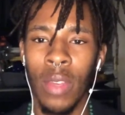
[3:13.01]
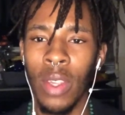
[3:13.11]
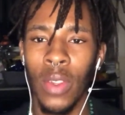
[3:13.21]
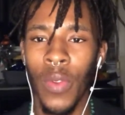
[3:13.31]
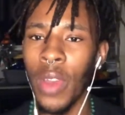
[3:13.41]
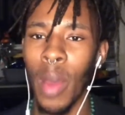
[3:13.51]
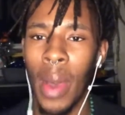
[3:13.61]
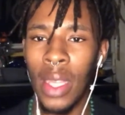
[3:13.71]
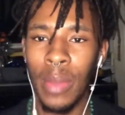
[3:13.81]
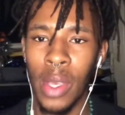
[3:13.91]
There's something
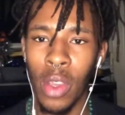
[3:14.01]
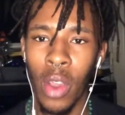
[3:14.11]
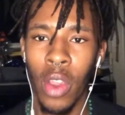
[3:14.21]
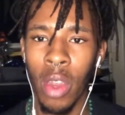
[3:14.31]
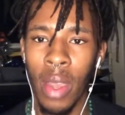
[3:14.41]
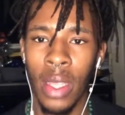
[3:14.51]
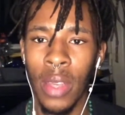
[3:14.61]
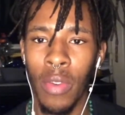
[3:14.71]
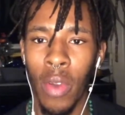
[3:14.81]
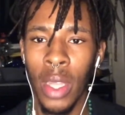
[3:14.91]
about it being
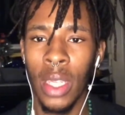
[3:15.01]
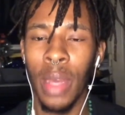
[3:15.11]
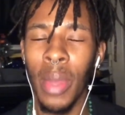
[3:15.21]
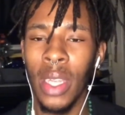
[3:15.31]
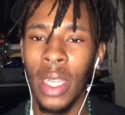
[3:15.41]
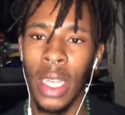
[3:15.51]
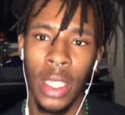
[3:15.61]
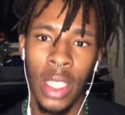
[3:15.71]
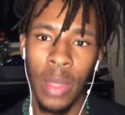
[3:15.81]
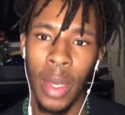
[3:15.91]
co-creative, creating a
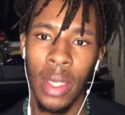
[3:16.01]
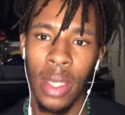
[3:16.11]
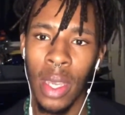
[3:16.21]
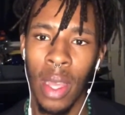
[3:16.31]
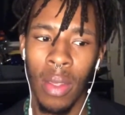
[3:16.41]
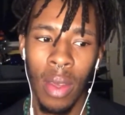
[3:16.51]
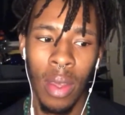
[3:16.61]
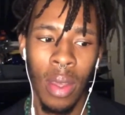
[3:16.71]
meditation space together.